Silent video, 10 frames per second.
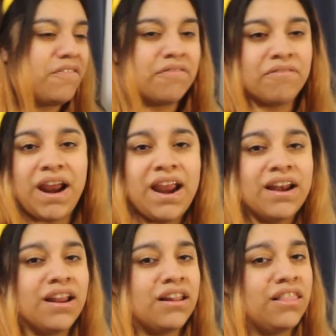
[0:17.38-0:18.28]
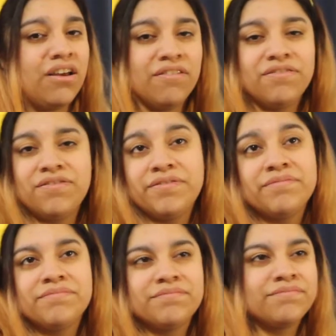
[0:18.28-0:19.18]
Ren. I love
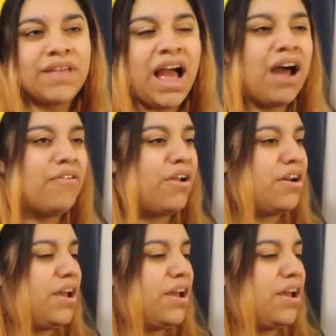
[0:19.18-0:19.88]
Aaron.